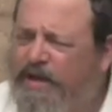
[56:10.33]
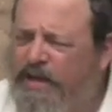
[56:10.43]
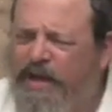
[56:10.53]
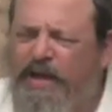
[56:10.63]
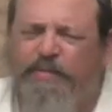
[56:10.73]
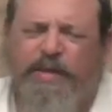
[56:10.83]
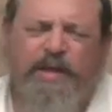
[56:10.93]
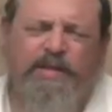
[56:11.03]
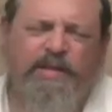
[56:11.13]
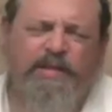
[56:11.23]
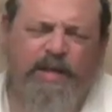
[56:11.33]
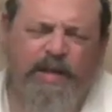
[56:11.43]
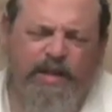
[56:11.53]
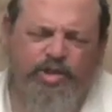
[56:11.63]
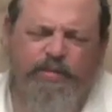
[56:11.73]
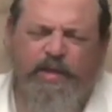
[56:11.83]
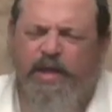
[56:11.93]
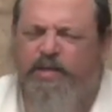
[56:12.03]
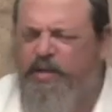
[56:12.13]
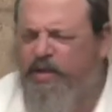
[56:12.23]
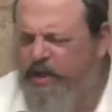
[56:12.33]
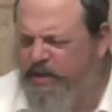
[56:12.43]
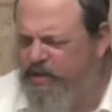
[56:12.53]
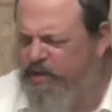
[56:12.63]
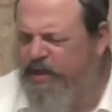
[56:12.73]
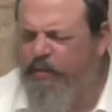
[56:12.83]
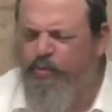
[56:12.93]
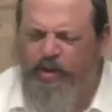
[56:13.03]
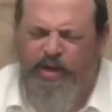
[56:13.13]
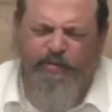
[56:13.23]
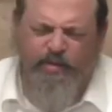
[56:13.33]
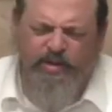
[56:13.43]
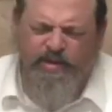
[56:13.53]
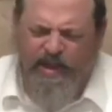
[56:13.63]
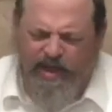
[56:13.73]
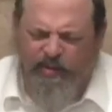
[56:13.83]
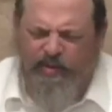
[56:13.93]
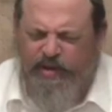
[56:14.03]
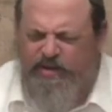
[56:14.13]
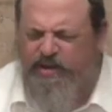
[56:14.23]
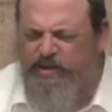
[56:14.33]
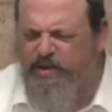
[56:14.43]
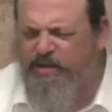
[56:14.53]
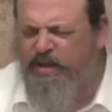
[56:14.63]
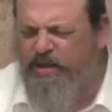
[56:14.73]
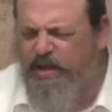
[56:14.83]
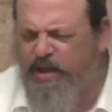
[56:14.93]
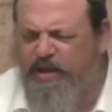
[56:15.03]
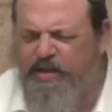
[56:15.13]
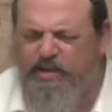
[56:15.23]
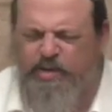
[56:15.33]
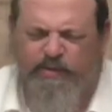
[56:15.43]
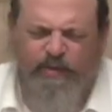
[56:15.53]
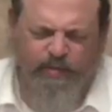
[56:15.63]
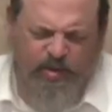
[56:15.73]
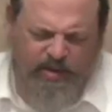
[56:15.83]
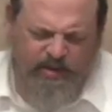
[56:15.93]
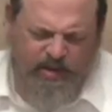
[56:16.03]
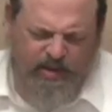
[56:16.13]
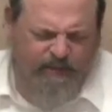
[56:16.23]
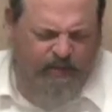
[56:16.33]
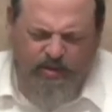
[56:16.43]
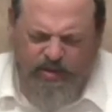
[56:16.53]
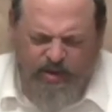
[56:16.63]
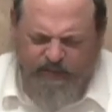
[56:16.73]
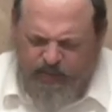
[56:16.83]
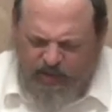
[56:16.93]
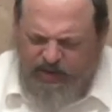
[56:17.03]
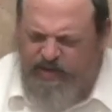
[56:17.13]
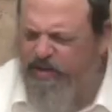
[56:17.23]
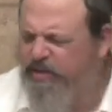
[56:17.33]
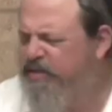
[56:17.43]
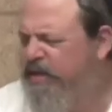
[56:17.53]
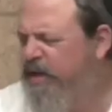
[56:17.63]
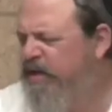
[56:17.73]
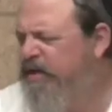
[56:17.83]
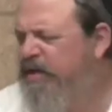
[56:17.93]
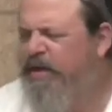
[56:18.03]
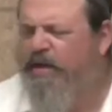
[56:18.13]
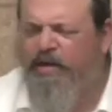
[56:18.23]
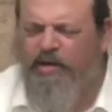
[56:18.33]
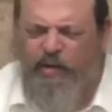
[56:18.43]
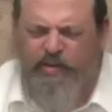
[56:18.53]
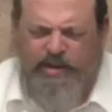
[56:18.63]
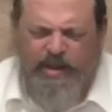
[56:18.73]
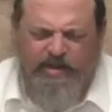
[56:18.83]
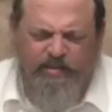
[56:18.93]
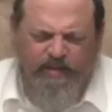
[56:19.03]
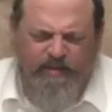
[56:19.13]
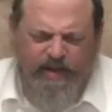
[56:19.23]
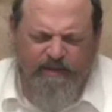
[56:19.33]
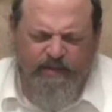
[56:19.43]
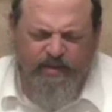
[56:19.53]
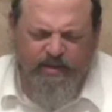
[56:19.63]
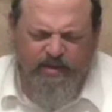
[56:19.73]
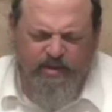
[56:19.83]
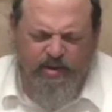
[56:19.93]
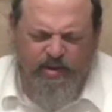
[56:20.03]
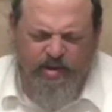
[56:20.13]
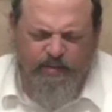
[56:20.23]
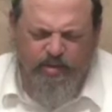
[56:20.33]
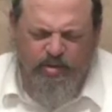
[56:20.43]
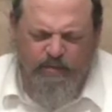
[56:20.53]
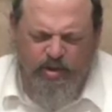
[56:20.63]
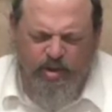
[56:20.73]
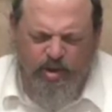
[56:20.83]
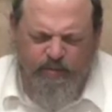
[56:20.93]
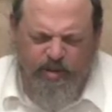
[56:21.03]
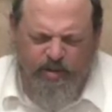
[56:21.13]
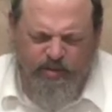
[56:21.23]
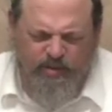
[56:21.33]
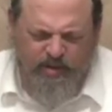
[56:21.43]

Yeah, because it's a kli shemalachta le'isser. It's not really muksa anyways. It's just a kli that's used for muksa for isser. So then you're always allowed to move that for the tzarich mukomo.